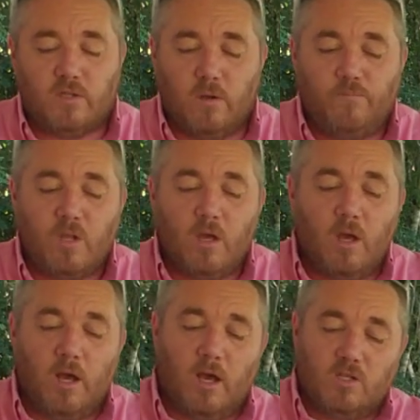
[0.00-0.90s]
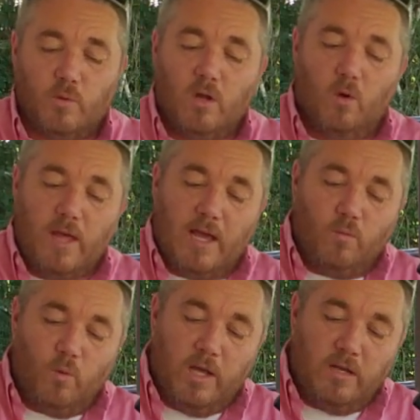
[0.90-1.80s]
So so we know
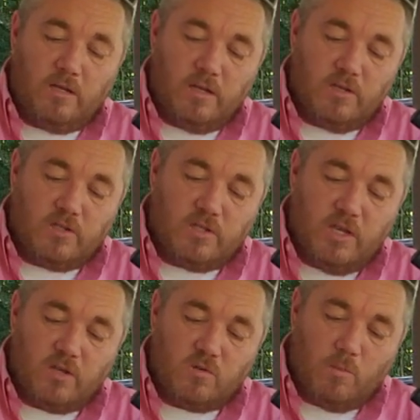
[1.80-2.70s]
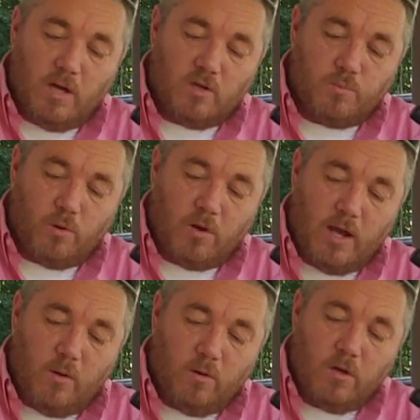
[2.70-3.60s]
that wind is 6 miles per
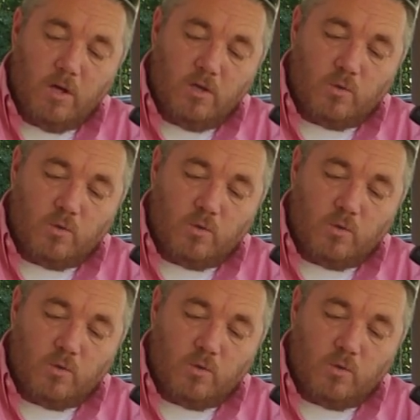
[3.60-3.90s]
hour,